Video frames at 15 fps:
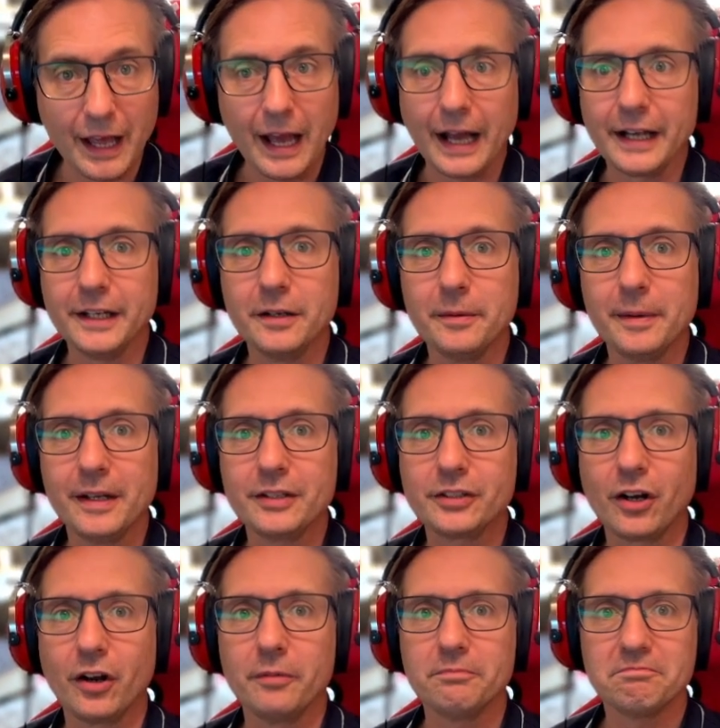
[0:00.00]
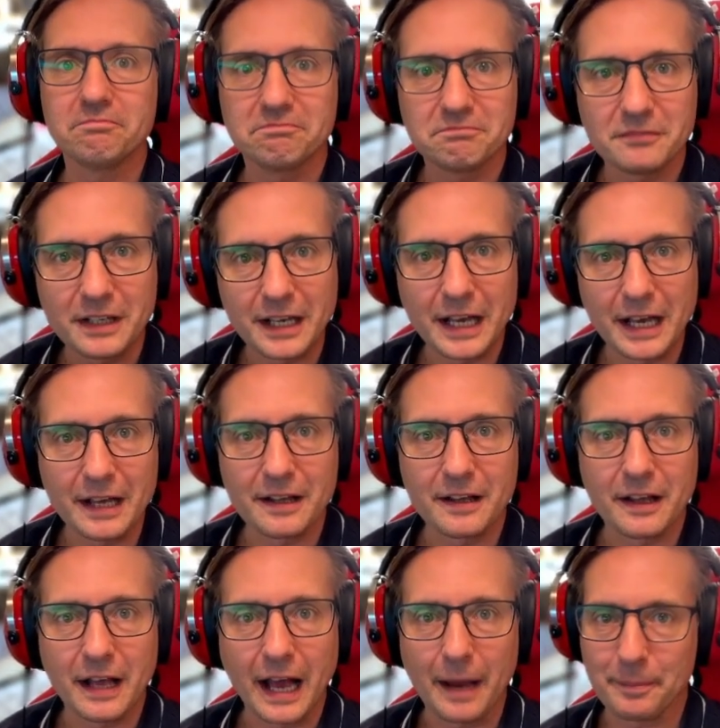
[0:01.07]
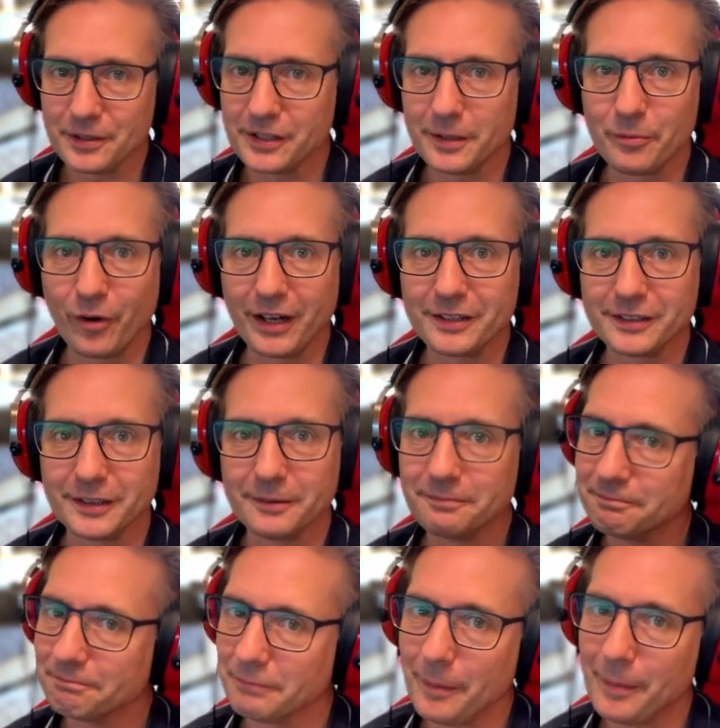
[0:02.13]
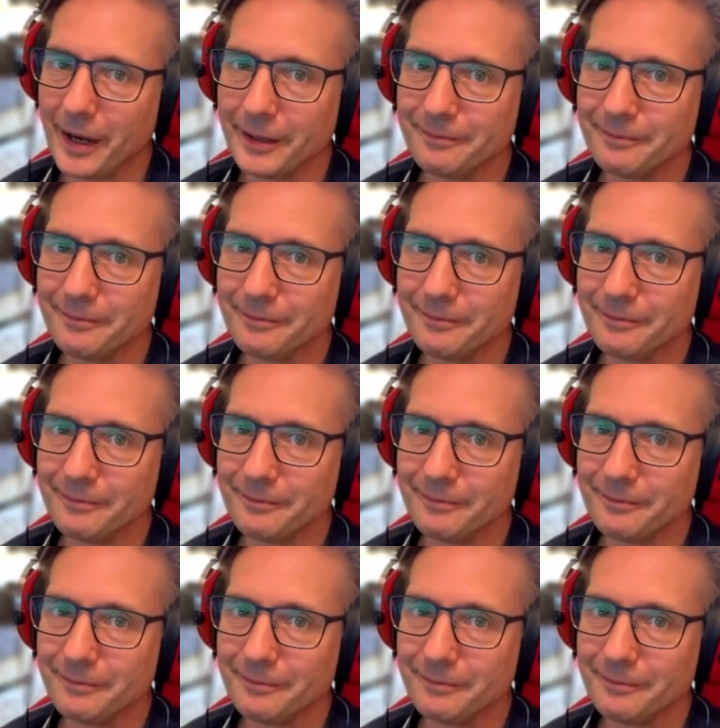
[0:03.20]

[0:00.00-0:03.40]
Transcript: And in the meantime, happy sim racing. Bye bye.